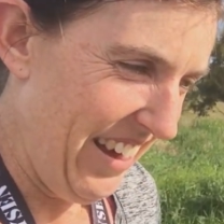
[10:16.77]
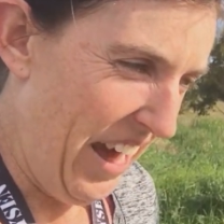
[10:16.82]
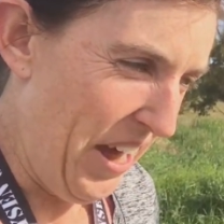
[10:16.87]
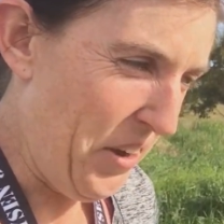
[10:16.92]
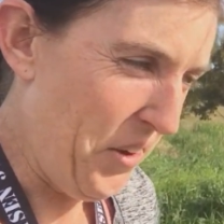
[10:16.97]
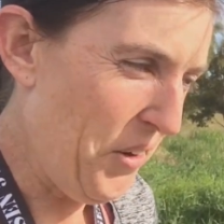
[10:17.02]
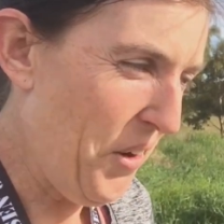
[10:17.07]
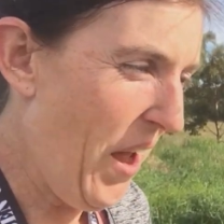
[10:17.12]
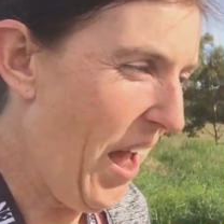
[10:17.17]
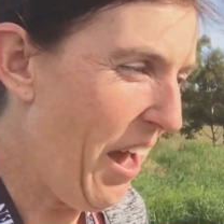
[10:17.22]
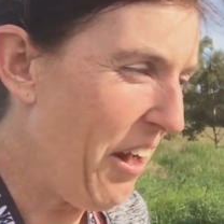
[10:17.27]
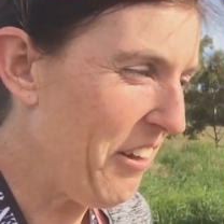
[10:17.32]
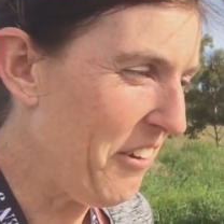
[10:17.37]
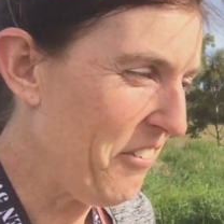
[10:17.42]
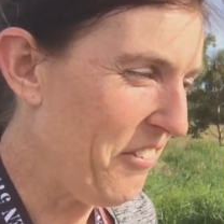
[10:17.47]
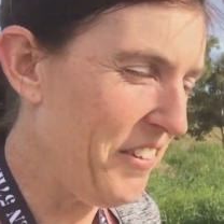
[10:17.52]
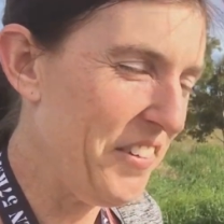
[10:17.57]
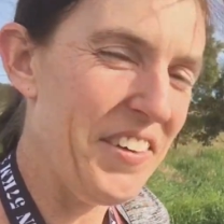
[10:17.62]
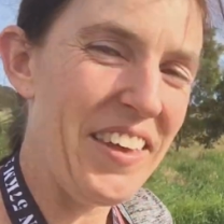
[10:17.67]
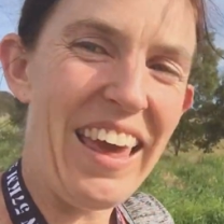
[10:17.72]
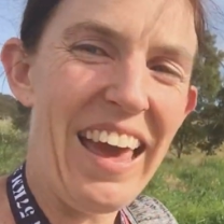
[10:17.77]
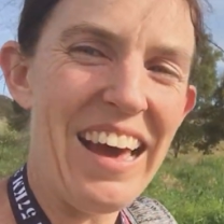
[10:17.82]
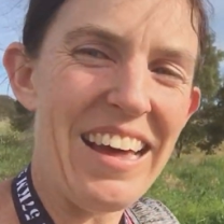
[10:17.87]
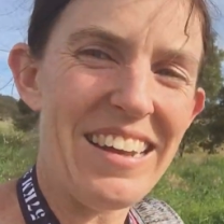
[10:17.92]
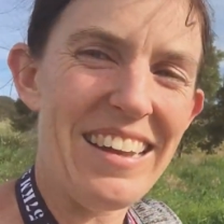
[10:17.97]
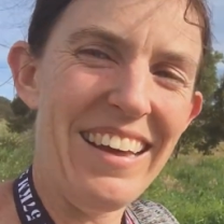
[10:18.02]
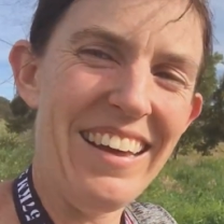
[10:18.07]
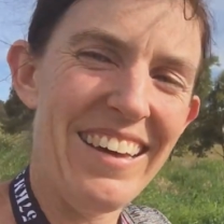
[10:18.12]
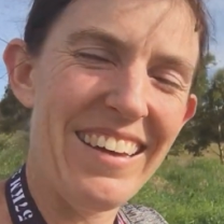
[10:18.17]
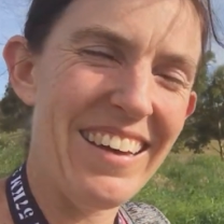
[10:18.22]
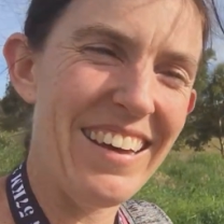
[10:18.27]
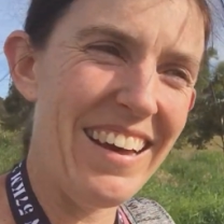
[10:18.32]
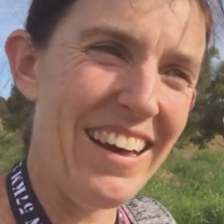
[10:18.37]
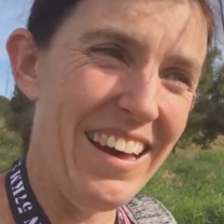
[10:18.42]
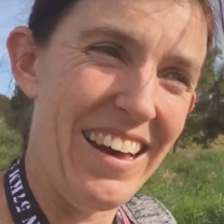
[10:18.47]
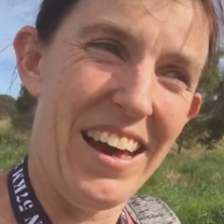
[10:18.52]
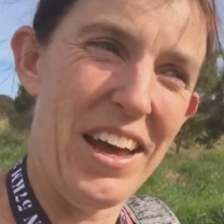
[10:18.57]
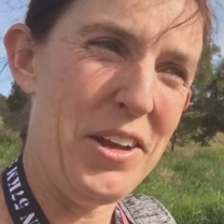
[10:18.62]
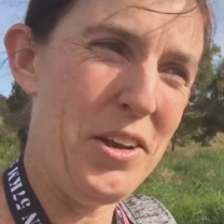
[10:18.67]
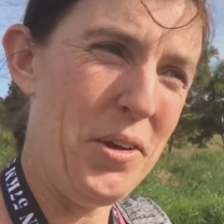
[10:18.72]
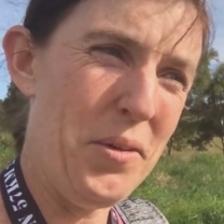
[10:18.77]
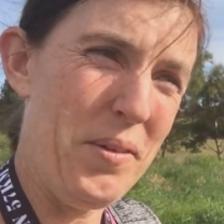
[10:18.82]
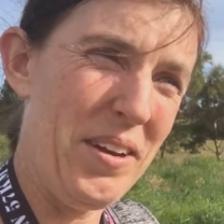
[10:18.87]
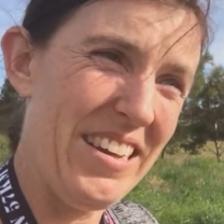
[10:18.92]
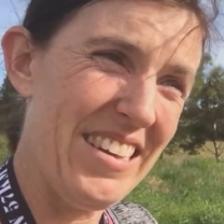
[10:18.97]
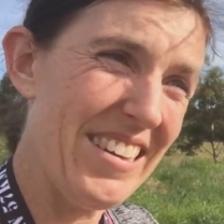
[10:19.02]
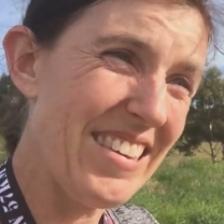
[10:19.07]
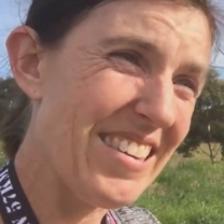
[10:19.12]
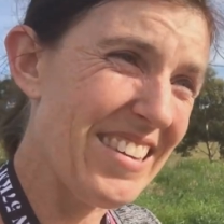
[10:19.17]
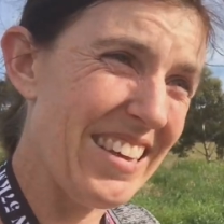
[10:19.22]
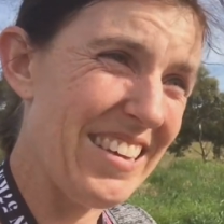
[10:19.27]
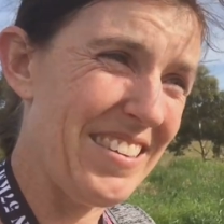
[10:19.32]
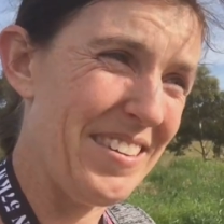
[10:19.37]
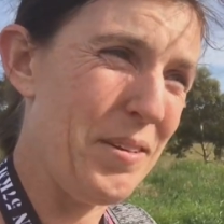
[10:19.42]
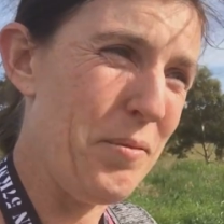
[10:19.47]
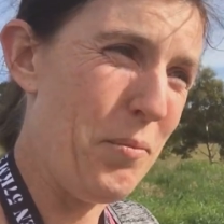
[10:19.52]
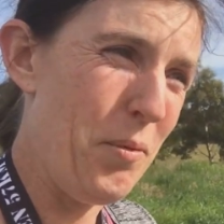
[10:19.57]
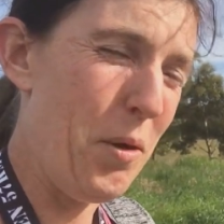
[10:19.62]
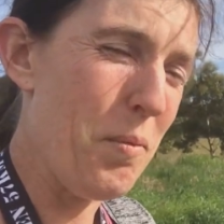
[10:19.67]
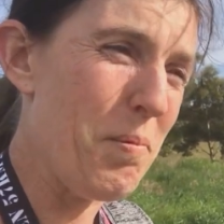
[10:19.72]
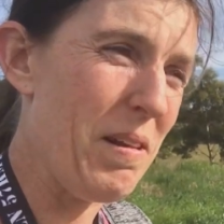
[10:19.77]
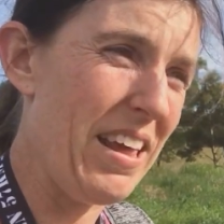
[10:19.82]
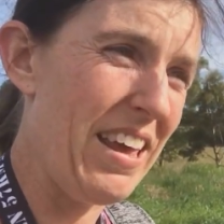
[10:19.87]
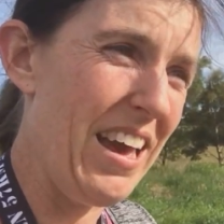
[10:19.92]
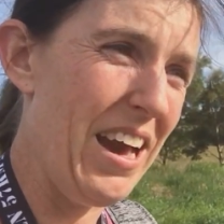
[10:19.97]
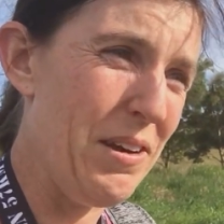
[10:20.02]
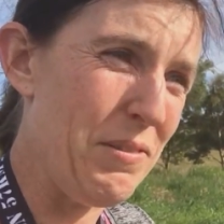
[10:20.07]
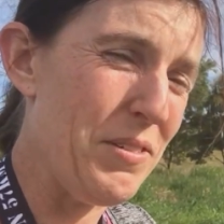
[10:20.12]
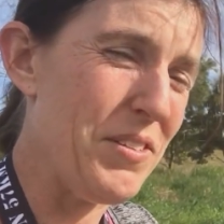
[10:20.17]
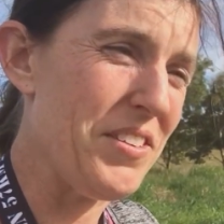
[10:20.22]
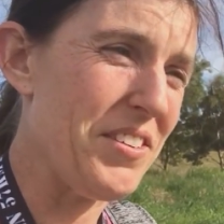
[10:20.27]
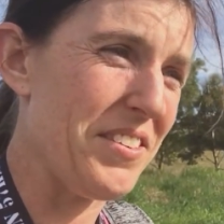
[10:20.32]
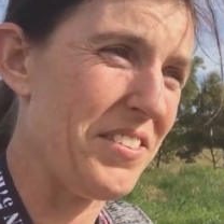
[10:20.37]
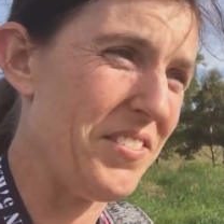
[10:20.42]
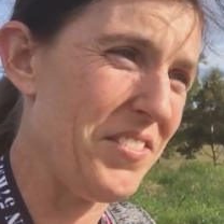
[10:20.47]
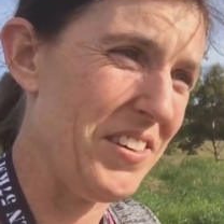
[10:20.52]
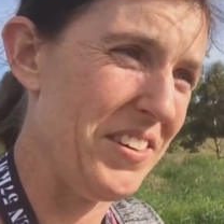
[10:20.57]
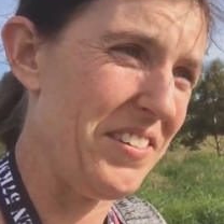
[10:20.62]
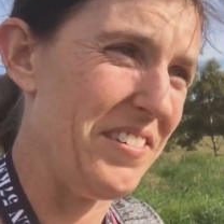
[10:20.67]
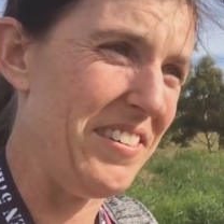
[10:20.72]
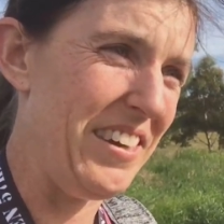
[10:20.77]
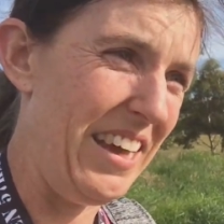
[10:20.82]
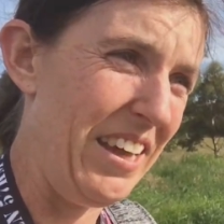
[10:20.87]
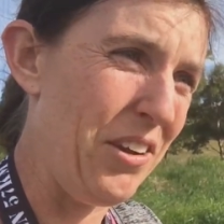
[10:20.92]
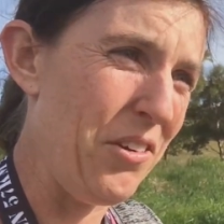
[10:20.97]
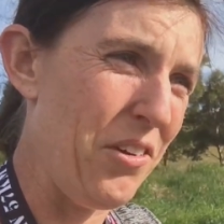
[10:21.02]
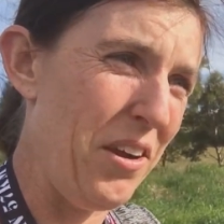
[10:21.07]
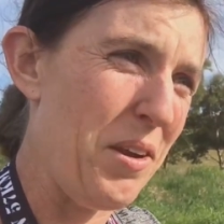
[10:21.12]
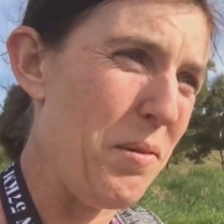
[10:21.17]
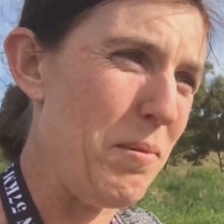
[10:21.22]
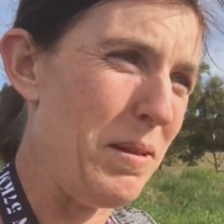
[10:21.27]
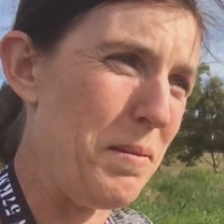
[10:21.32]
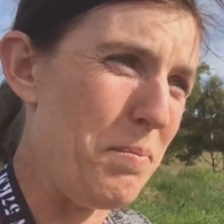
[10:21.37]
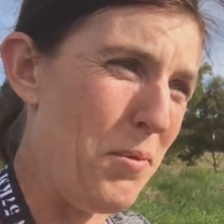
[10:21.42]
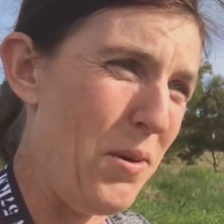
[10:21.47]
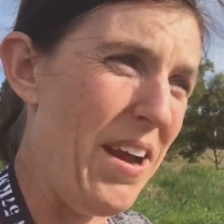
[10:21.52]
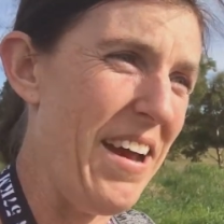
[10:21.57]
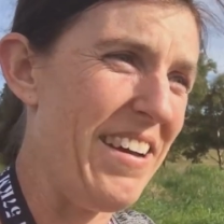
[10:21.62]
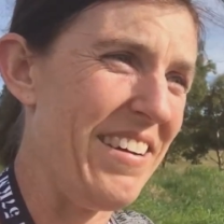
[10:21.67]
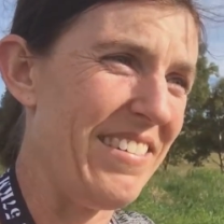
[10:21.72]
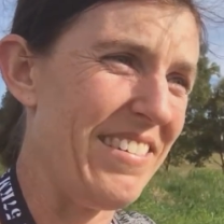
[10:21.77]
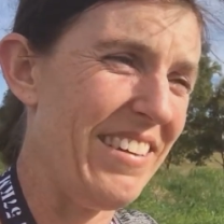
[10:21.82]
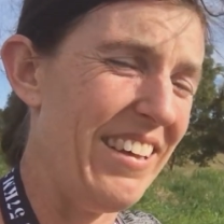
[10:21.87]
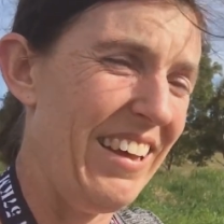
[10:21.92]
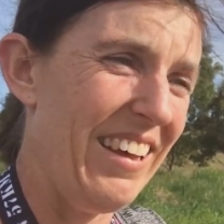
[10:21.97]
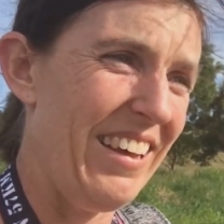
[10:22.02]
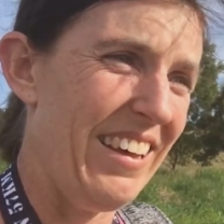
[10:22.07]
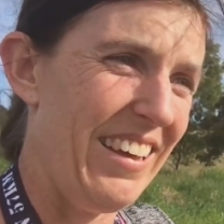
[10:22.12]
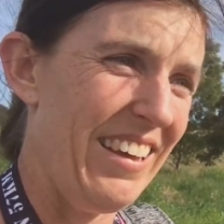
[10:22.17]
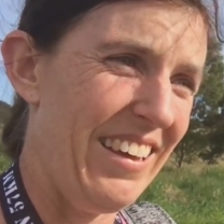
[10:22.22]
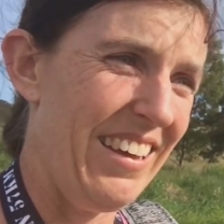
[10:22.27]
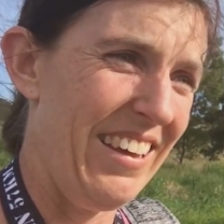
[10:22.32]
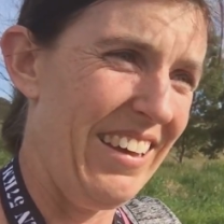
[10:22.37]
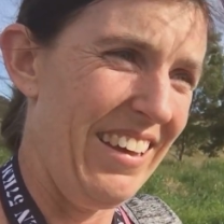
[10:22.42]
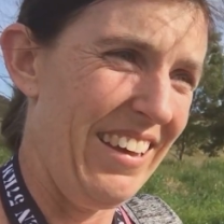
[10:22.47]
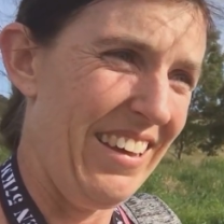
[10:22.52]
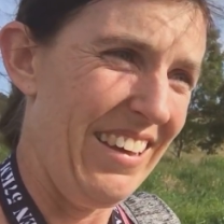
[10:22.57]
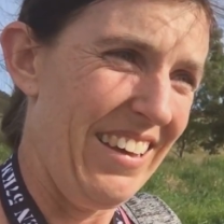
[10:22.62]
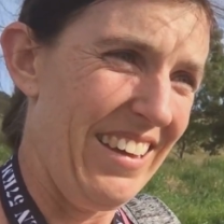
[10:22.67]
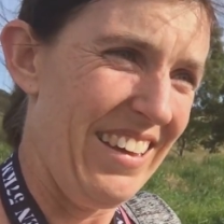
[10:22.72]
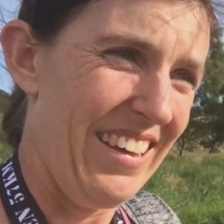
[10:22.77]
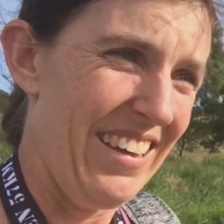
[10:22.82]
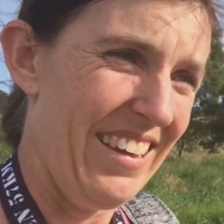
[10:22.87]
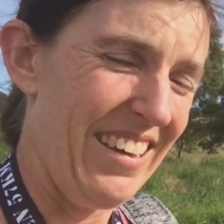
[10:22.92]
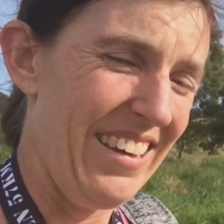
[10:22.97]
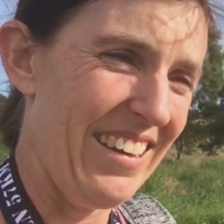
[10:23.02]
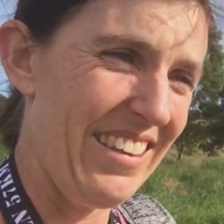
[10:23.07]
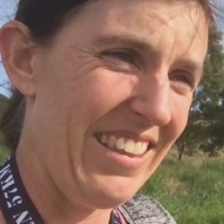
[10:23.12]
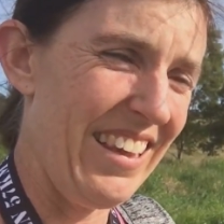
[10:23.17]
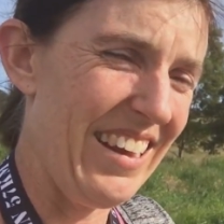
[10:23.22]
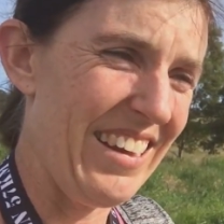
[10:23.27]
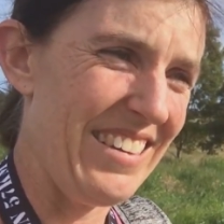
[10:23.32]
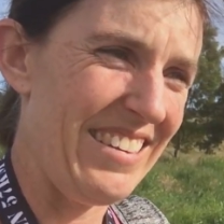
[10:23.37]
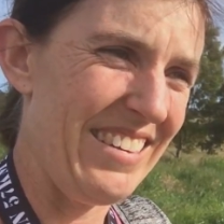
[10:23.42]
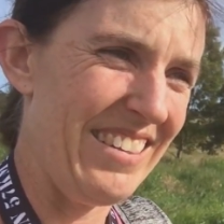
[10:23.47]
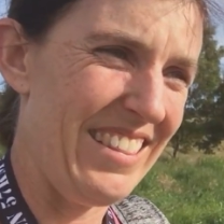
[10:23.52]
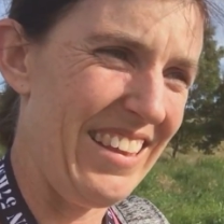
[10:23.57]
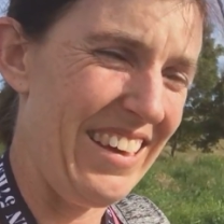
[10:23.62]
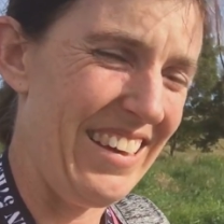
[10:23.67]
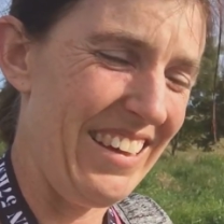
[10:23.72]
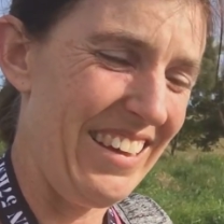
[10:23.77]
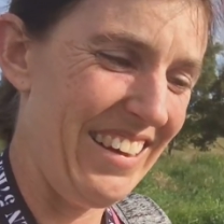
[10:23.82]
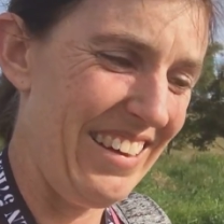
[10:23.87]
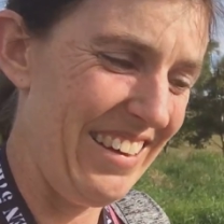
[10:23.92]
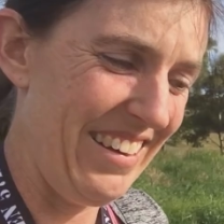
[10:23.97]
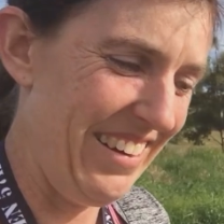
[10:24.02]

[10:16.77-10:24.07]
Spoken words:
I don't know how I feel yet. I know when it sinks in properly, I will just feel incredibly proud that I did that.